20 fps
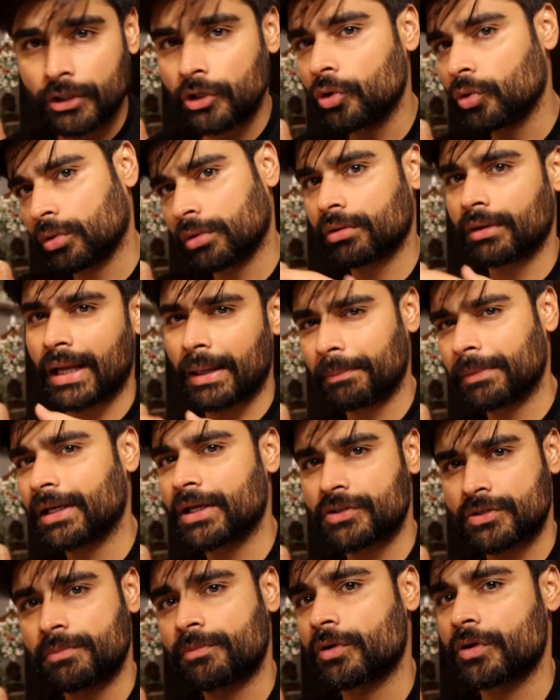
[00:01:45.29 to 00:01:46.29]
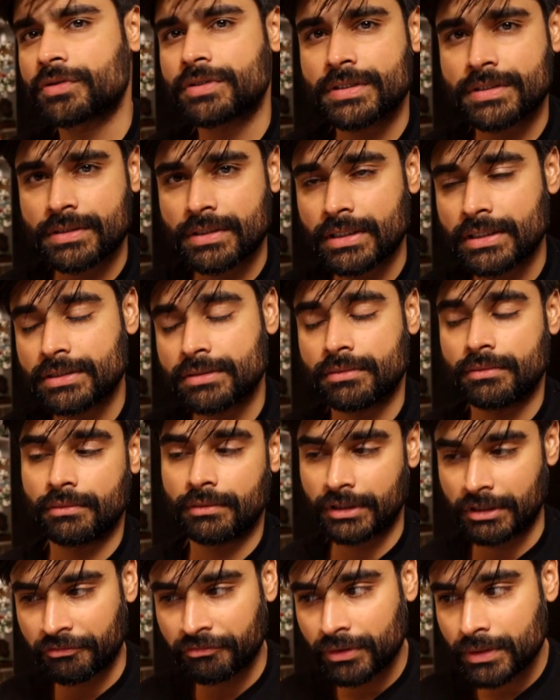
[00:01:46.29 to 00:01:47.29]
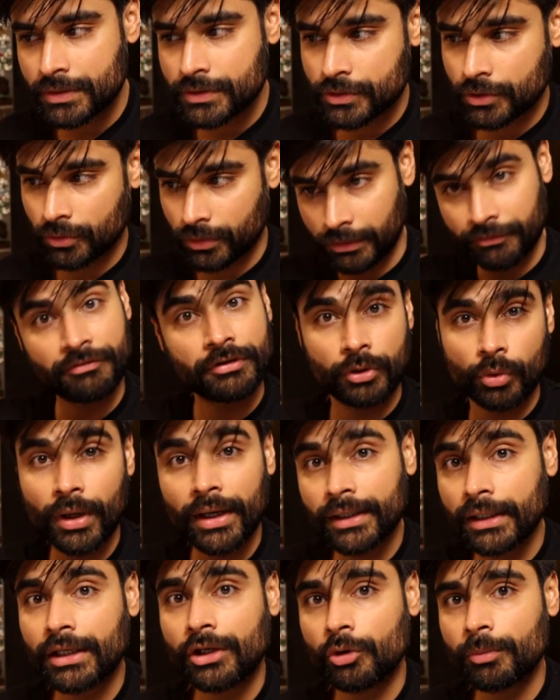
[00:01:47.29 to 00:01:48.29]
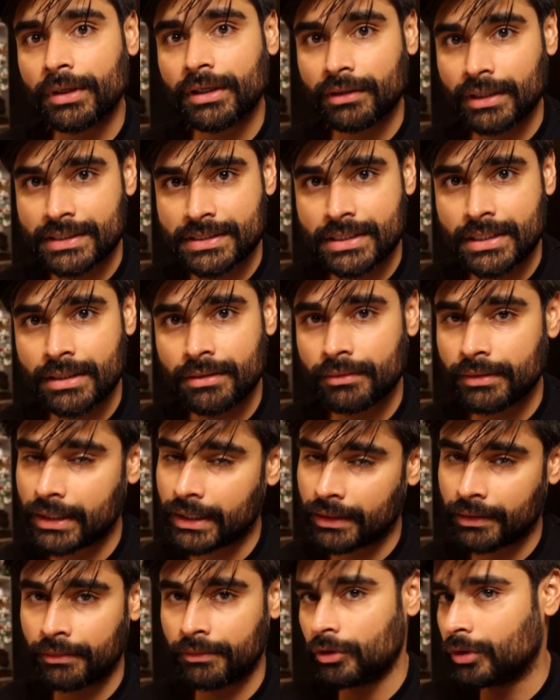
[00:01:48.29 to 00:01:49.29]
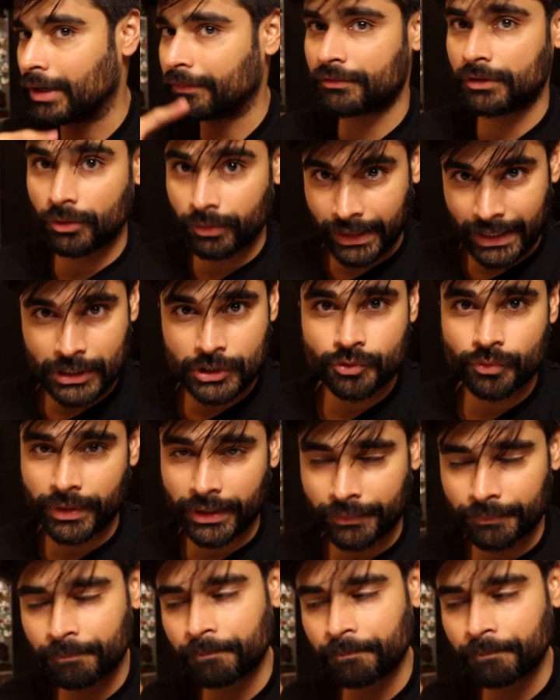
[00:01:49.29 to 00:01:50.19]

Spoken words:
Your application process is different. So if you are a Quebec resident, then you have to look elsewhere.